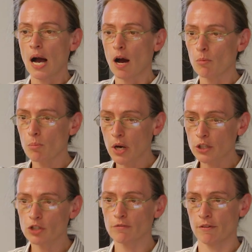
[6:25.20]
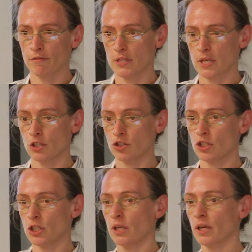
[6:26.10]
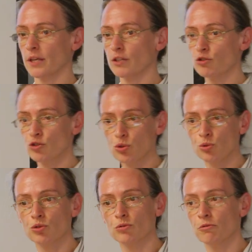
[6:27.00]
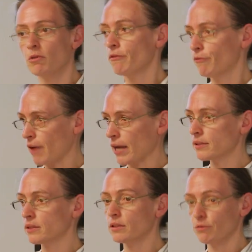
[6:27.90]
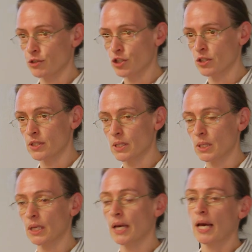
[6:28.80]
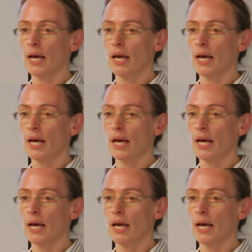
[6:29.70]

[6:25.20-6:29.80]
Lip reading: how much of FSHD is due to fat deficiency